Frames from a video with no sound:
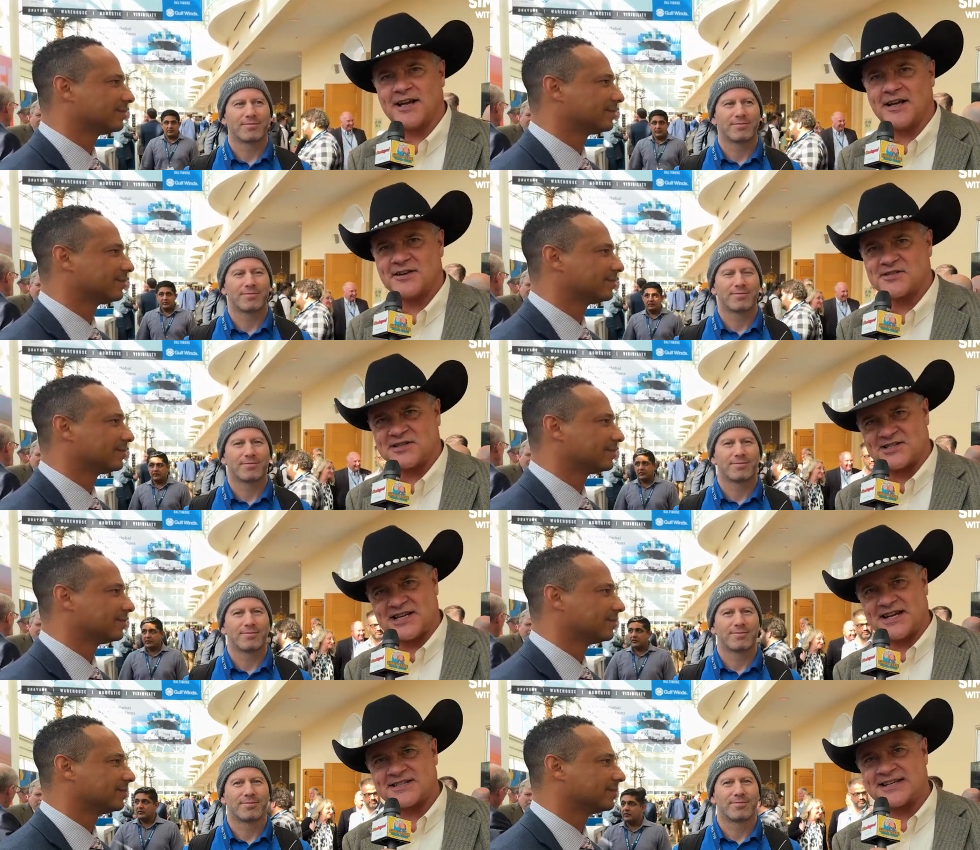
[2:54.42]
Speaker 1: uh,
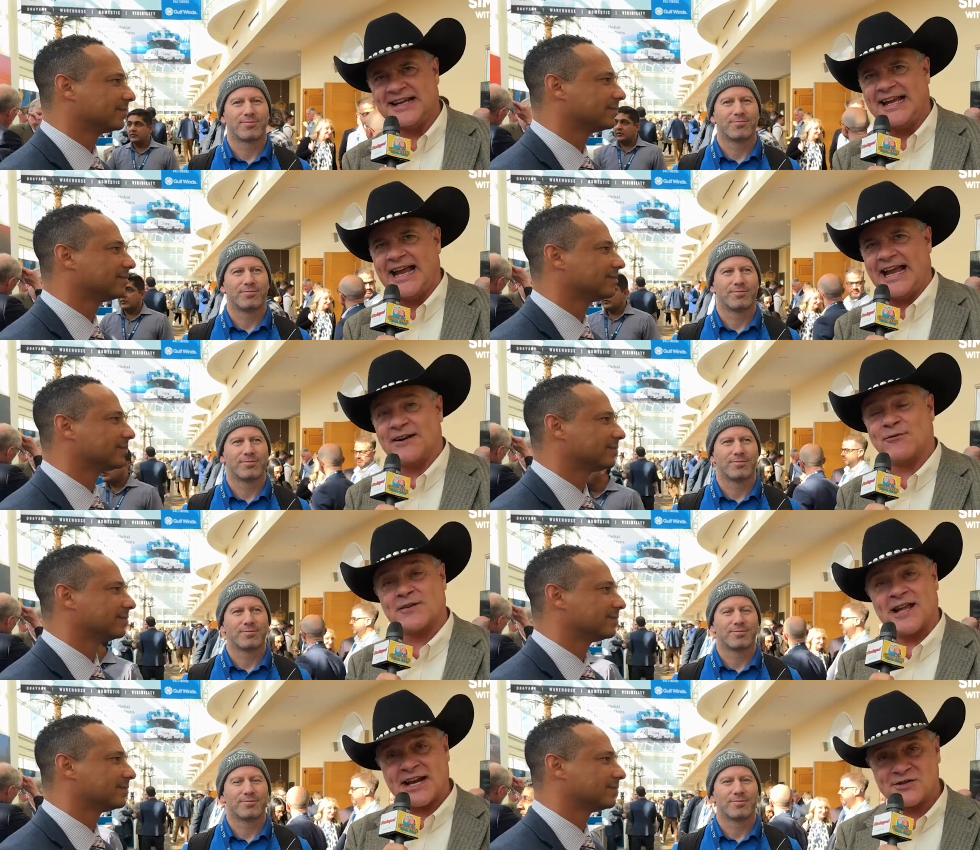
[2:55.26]
success. And
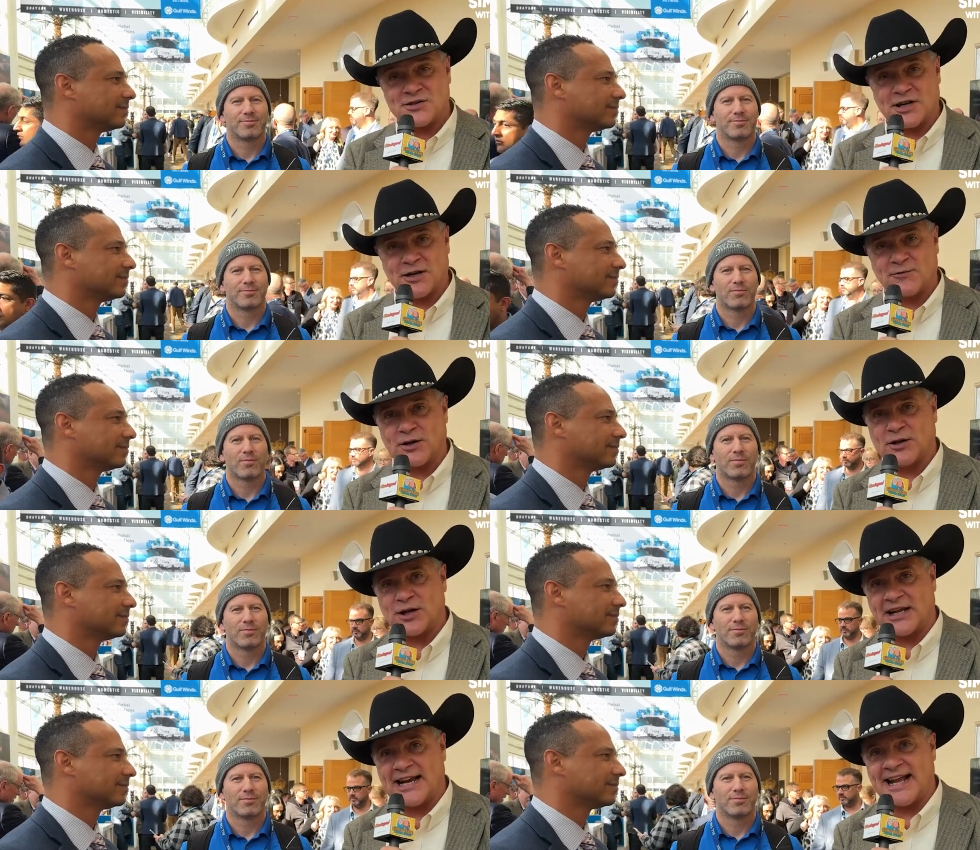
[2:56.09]
for next year, if you're
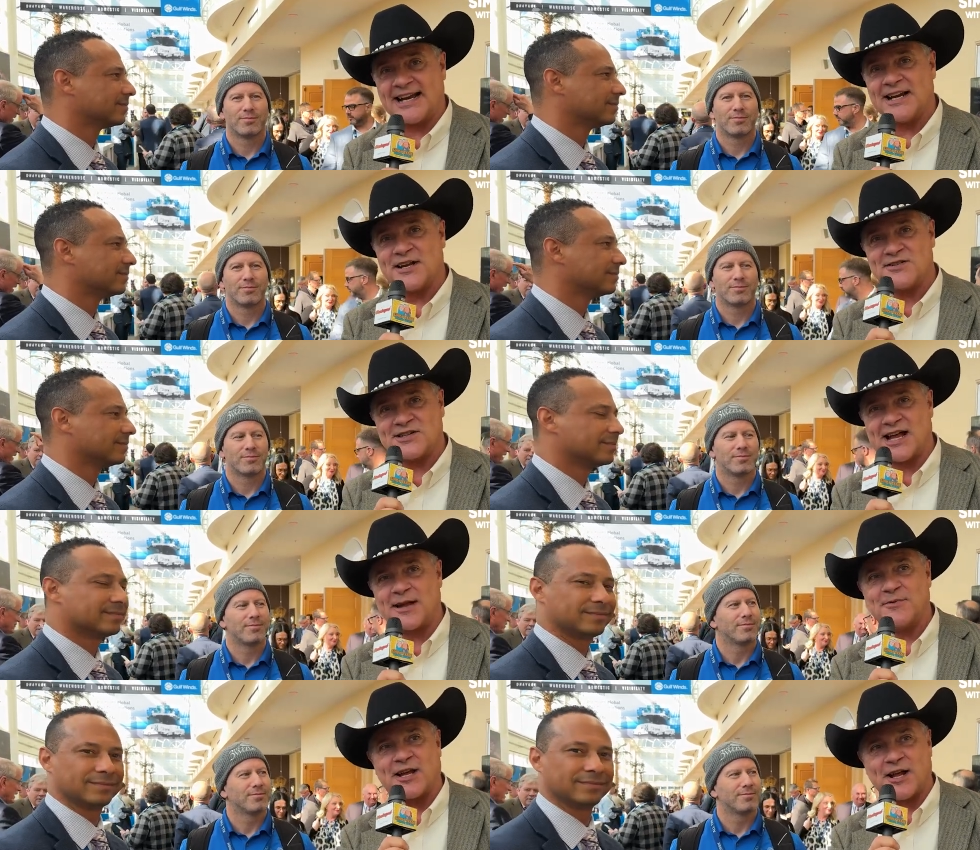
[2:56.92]
looking at it, it's
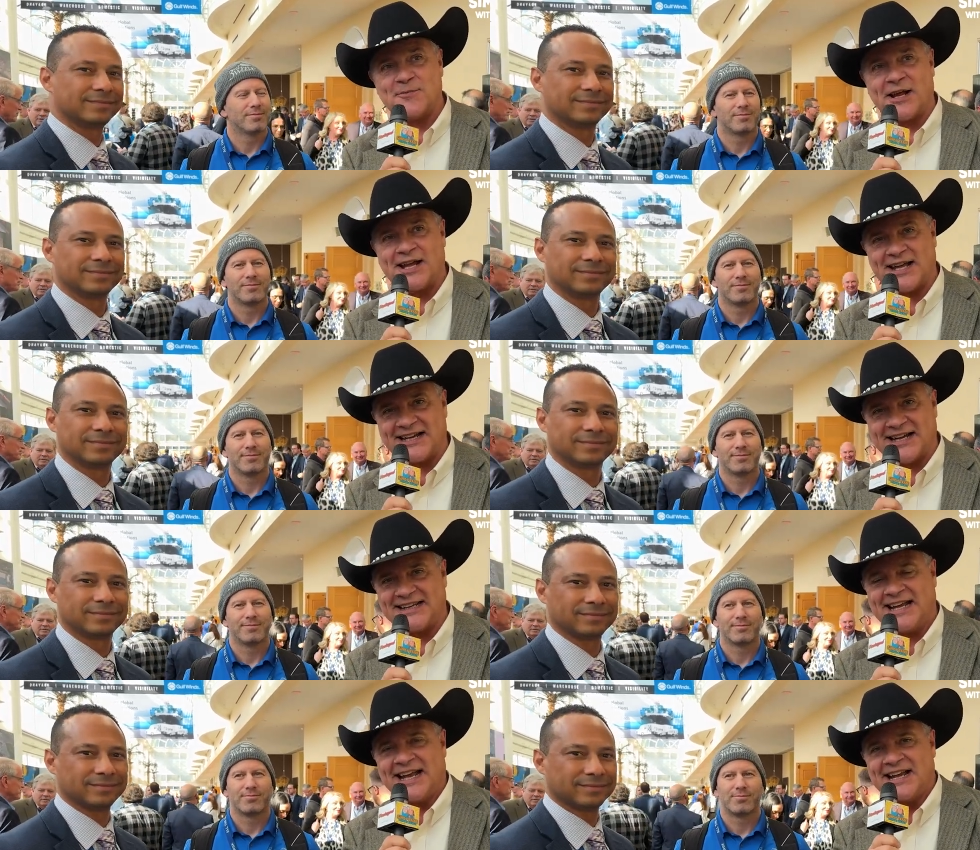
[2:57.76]
time to come in
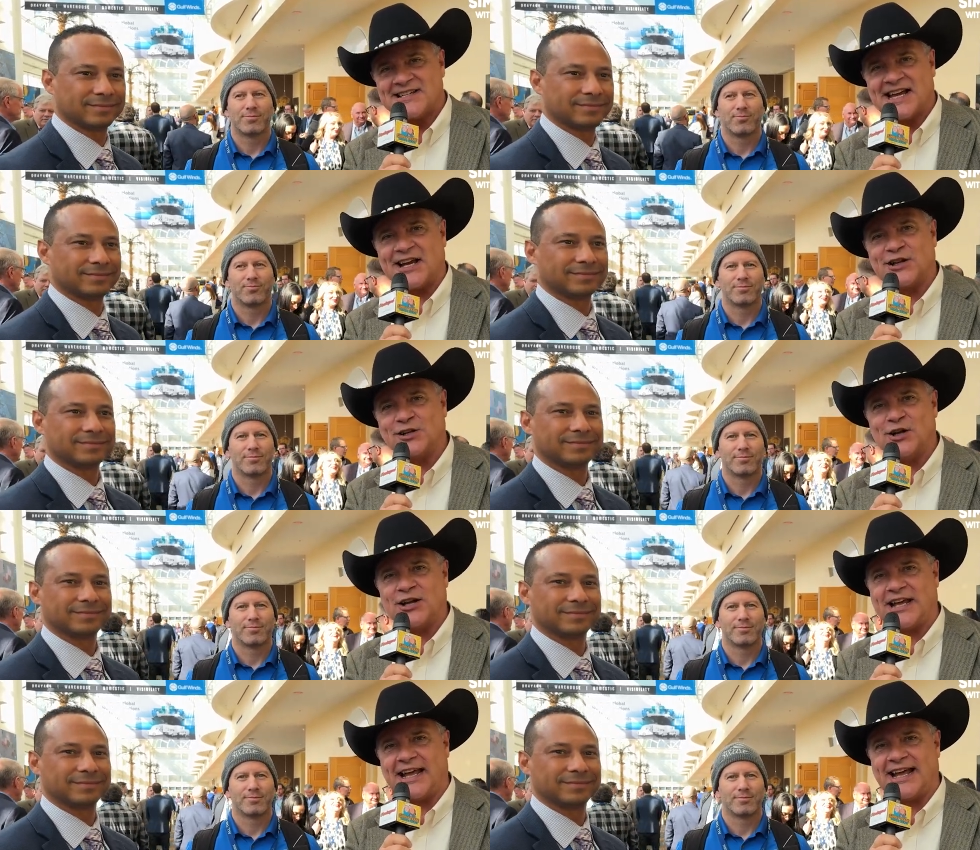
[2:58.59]
and take a
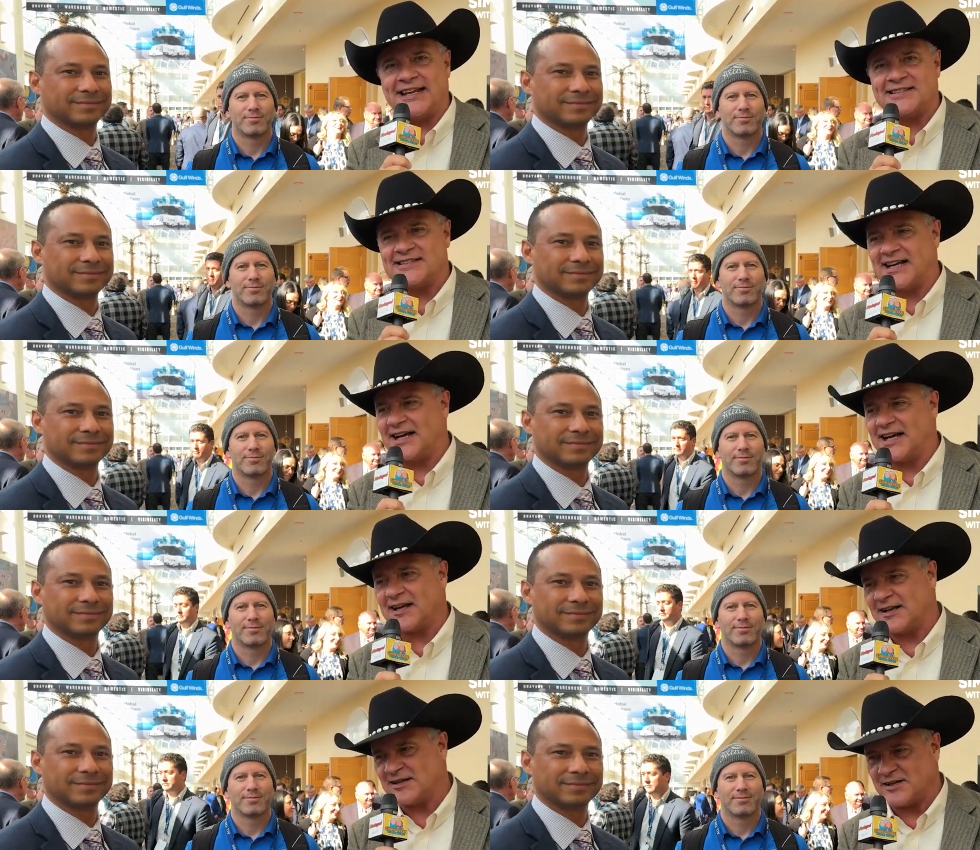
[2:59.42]
look at
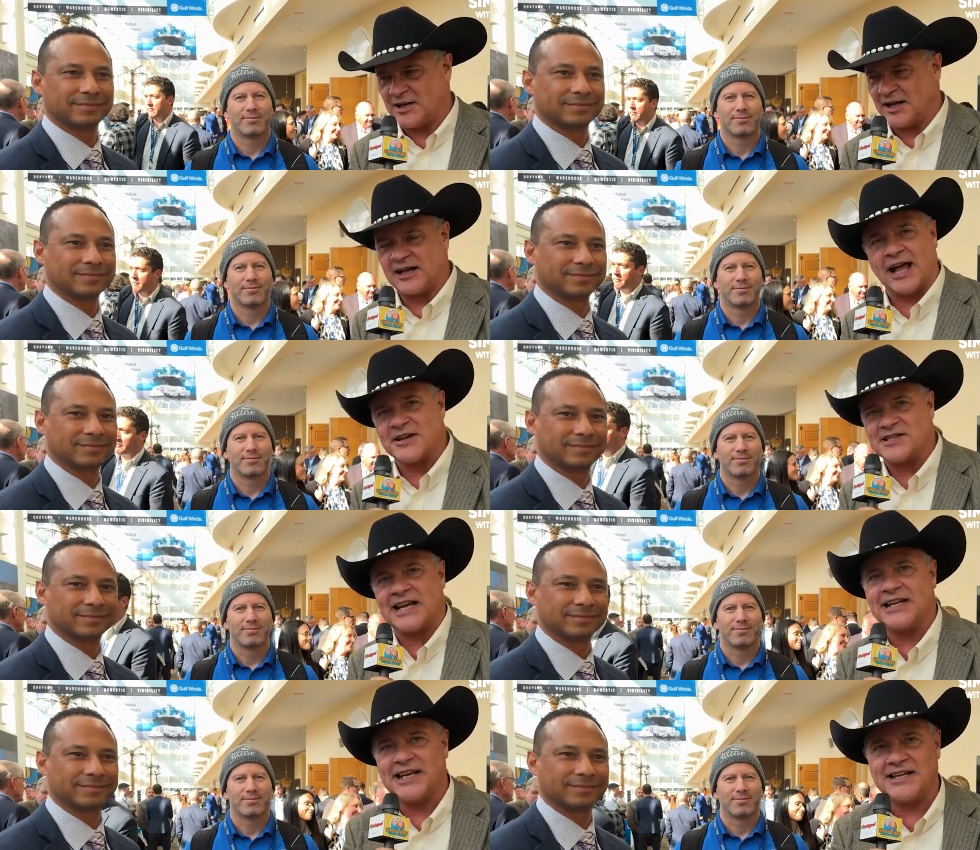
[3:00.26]
uh,
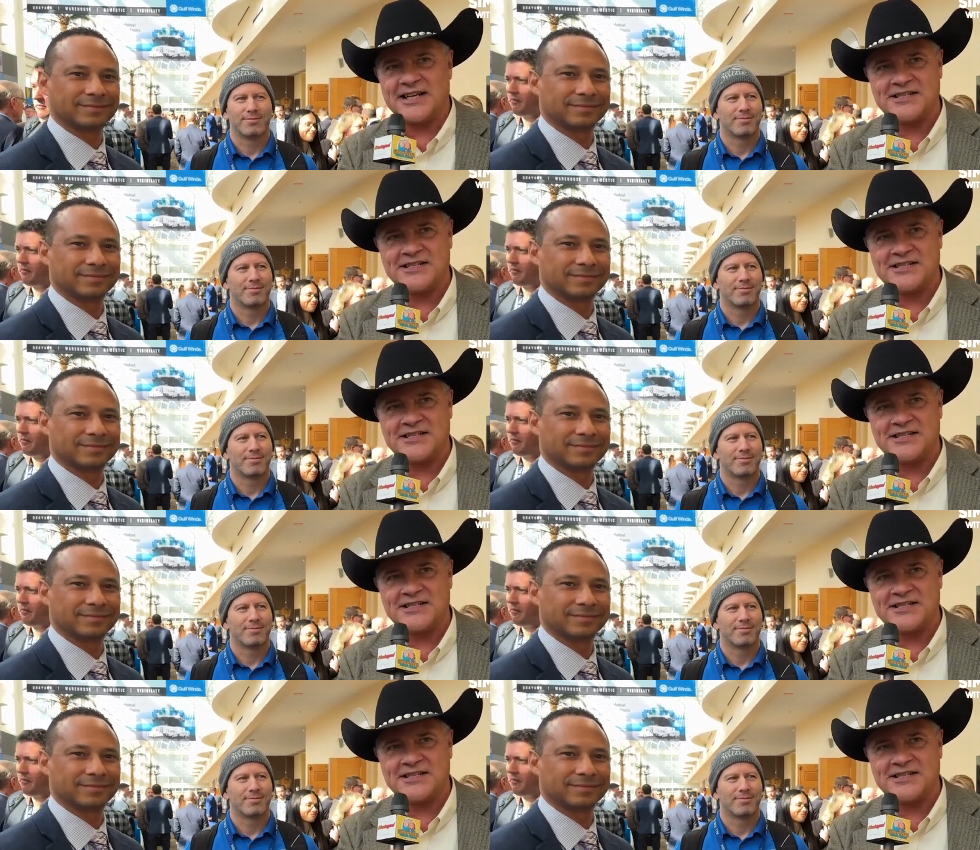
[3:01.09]
attending the